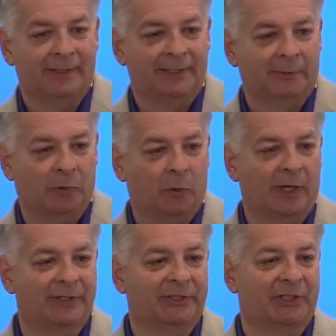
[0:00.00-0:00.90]
And the poor,
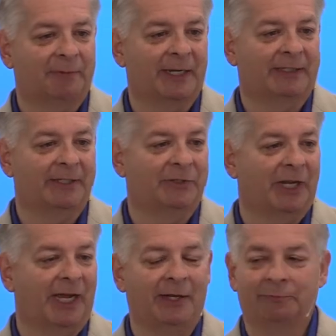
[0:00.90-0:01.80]
unsuspecting
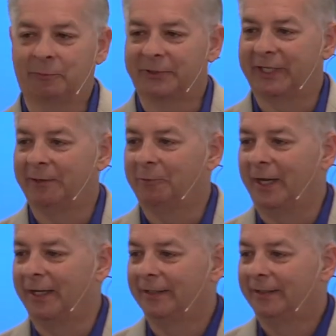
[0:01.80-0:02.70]
child would say
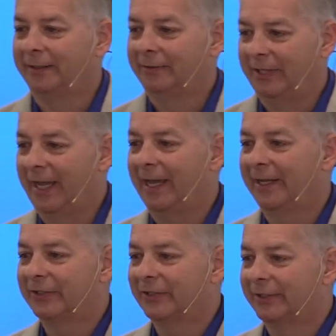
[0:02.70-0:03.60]
what?
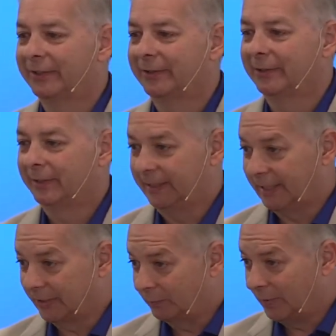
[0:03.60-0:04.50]
Yes. And
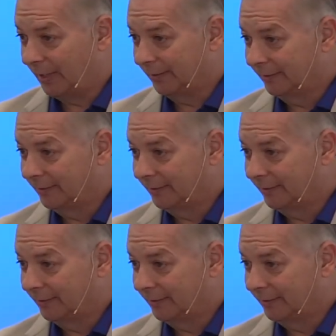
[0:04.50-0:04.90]
guess what?